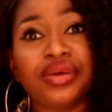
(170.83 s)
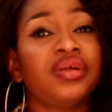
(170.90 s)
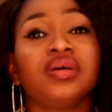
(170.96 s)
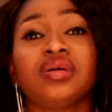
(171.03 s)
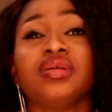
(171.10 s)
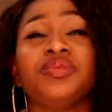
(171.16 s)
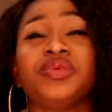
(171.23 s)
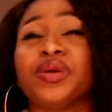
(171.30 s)
You're
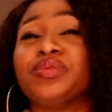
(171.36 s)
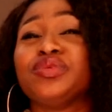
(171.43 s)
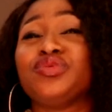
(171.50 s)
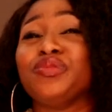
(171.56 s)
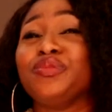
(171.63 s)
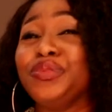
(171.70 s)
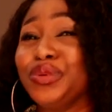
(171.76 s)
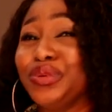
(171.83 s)
not going to be able
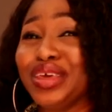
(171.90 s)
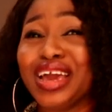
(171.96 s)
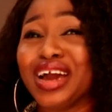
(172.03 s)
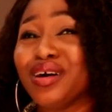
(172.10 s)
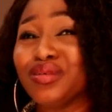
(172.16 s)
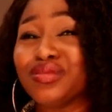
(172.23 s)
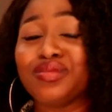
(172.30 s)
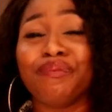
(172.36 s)
to build a
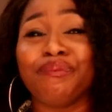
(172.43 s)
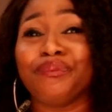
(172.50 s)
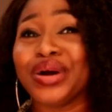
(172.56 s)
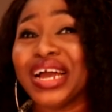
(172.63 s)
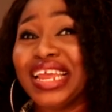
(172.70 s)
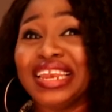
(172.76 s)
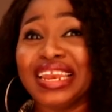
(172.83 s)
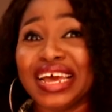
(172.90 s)
house,
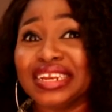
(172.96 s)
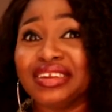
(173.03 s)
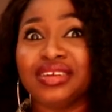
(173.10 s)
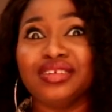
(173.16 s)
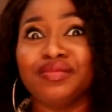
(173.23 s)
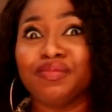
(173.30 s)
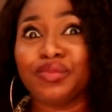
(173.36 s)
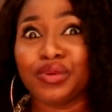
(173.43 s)
buy
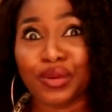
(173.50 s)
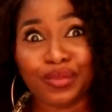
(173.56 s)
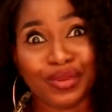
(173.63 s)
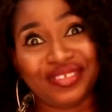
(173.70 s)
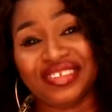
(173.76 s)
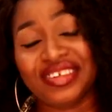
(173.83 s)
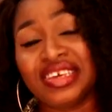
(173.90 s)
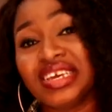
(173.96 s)
landing
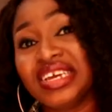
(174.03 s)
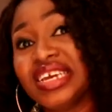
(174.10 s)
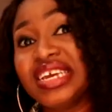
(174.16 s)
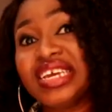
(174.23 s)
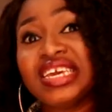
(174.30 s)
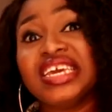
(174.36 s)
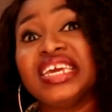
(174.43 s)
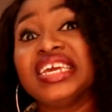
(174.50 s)
property
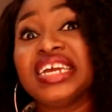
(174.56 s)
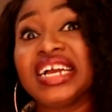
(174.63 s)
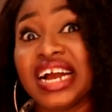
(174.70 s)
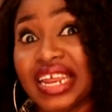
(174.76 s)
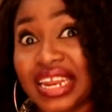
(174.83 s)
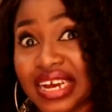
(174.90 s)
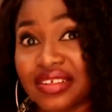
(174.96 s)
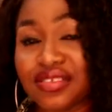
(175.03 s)
in
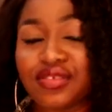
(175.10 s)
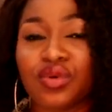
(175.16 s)
Ghana.